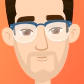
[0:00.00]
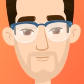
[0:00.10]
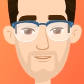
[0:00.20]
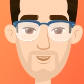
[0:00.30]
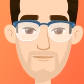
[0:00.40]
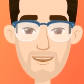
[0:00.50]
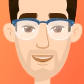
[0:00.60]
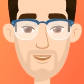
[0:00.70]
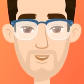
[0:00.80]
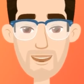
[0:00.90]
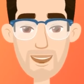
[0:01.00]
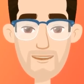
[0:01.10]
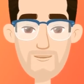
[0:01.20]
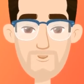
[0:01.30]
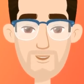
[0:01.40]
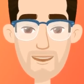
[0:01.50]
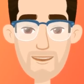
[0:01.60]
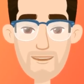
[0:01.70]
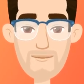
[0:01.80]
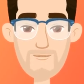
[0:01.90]
blood pH lies between
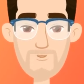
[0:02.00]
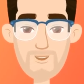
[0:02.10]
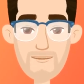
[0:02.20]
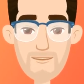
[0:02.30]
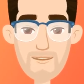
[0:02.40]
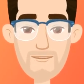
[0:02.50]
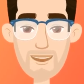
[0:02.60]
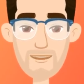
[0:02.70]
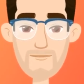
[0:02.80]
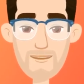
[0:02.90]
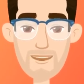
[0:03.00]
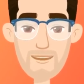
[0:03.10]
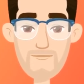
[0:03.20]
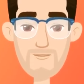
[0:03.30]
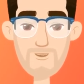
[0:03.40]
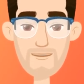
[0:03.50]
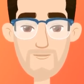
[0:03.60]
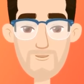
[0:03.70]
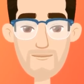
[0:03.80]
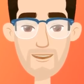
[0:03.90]
7.35 and
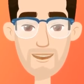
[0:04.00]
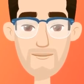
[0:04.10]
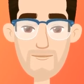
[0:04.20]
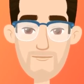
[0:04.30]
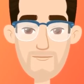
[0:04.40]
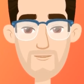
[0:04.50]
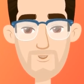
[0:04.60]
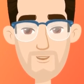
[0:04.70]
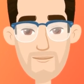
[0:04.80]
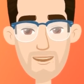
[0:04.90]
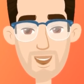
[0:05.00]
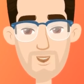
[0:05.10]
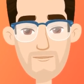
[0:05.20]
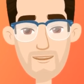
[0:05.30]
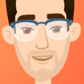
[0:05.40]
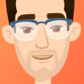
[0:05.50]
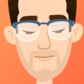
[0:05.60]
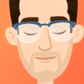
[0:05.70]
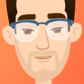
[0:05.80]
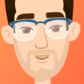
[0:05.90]
7.45, with bicarbonate
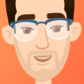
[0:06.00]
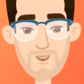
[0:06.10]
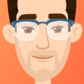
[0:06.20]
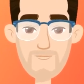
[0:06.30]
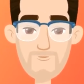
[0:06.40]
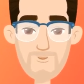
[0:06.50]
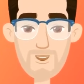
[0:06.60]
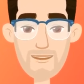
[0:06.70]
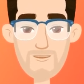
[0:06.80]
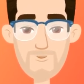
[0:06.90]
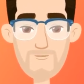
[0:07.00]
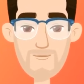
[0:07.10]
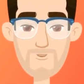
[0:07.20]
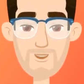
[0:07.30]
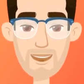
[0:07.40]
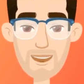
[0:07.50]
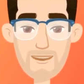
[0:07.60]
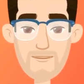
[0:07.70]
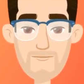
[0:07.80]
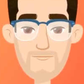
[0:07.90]
levels ranging from 22 to 28.